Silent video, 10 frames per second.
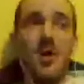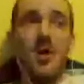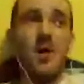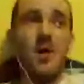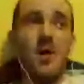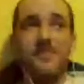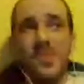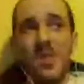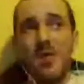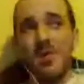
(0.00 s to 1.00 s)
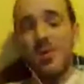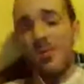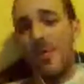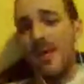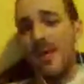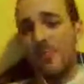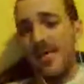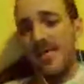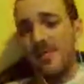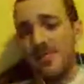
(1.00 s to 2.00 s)
On the
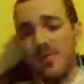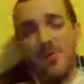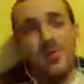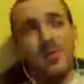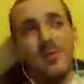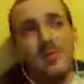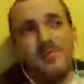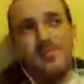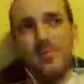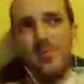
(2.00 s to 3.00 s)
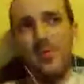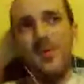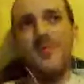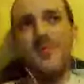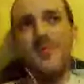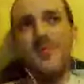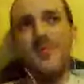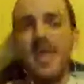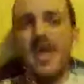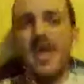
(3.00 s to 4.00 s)
right hand, when you're
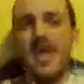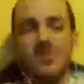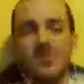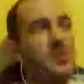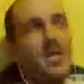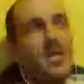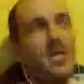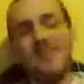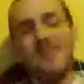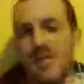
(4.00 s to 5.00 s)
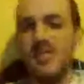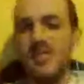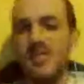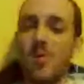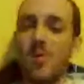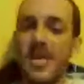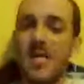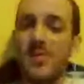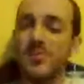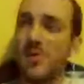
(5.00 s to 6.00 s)
facing the house, on the left hand side is where all the
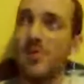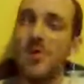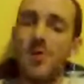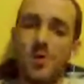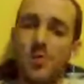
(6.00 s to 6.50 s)
animals are.